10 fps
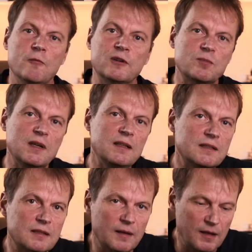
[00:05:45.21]
which
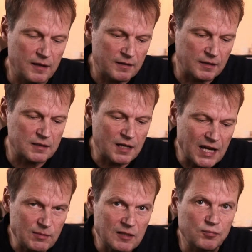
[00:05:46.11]
means the
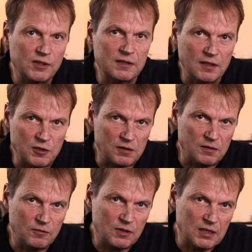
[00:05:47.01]
timing precision
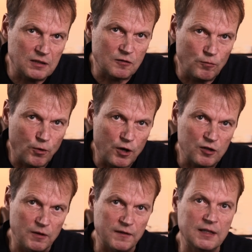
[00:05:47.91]
you need to
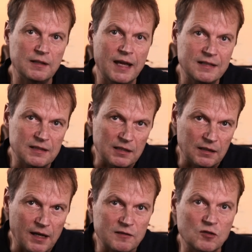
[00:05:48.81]
work with in
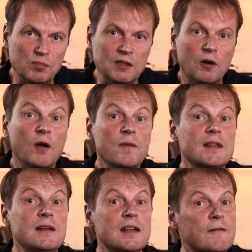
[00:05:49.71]
editing has to be on
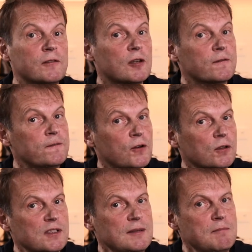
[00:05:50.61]
the level of
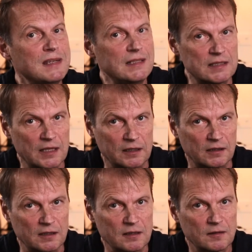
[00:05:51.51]
40
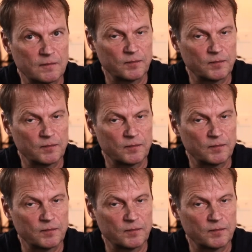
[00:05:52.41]
milliseconds.